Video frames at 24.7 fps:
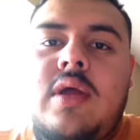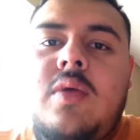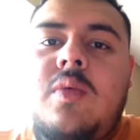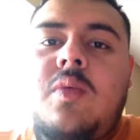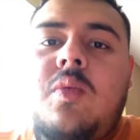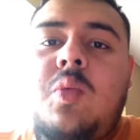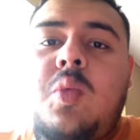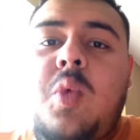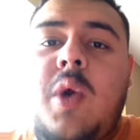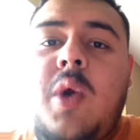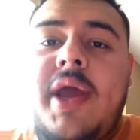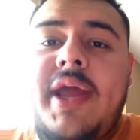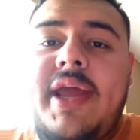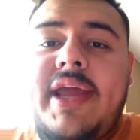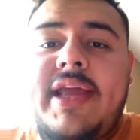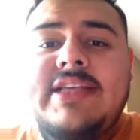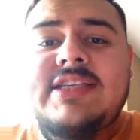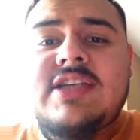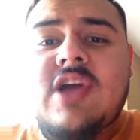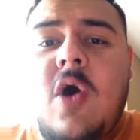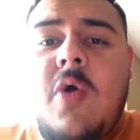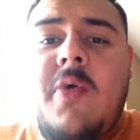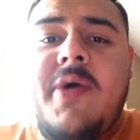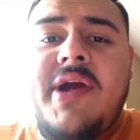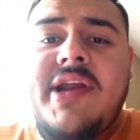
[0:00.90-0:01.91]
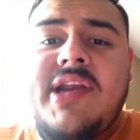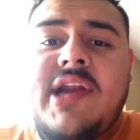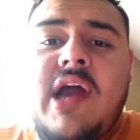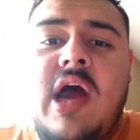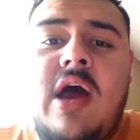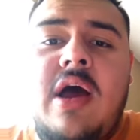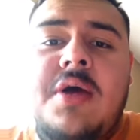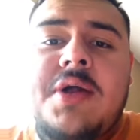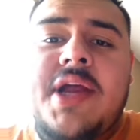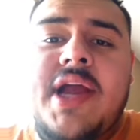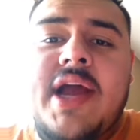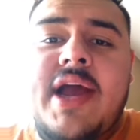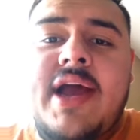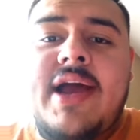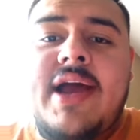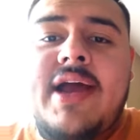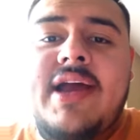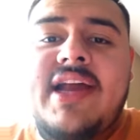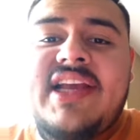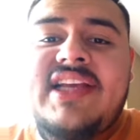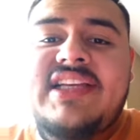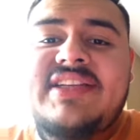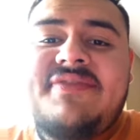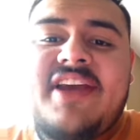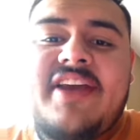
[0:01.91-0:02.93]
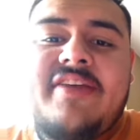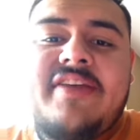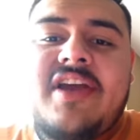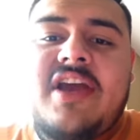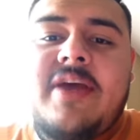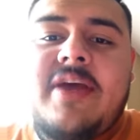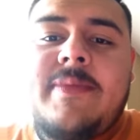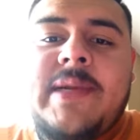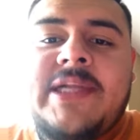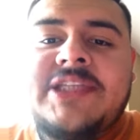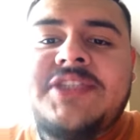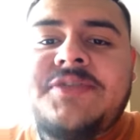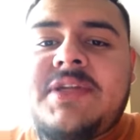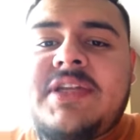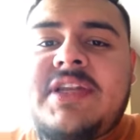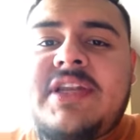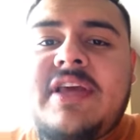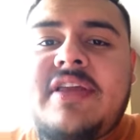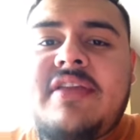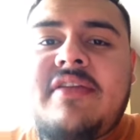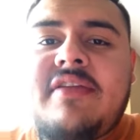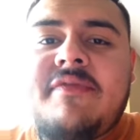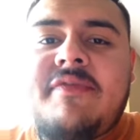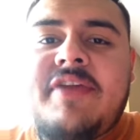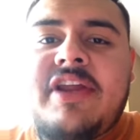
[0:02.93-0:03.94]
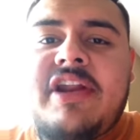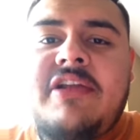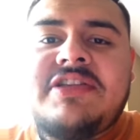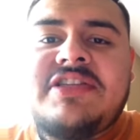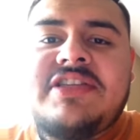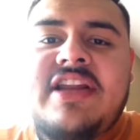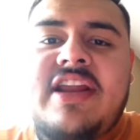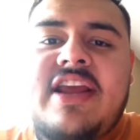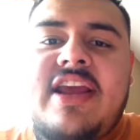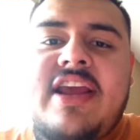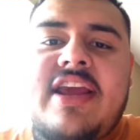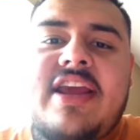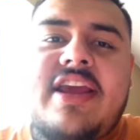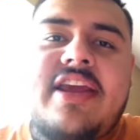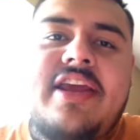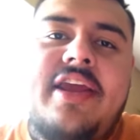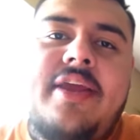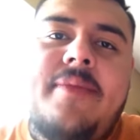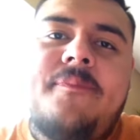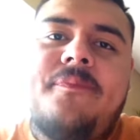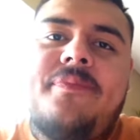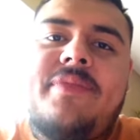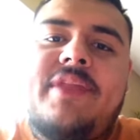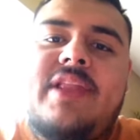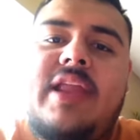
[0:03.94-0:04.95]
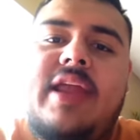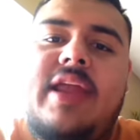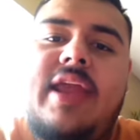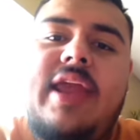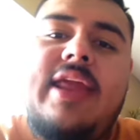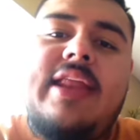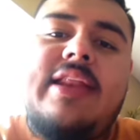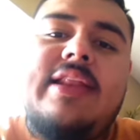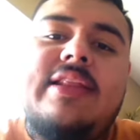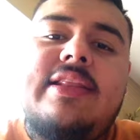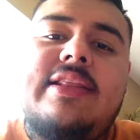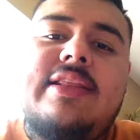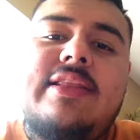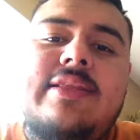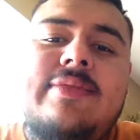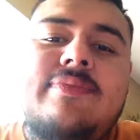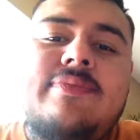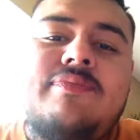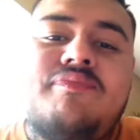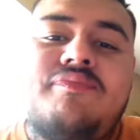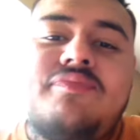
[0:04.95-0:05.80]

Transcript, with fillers: What is going on, guys? Fabian coming at you with another video today, and uh,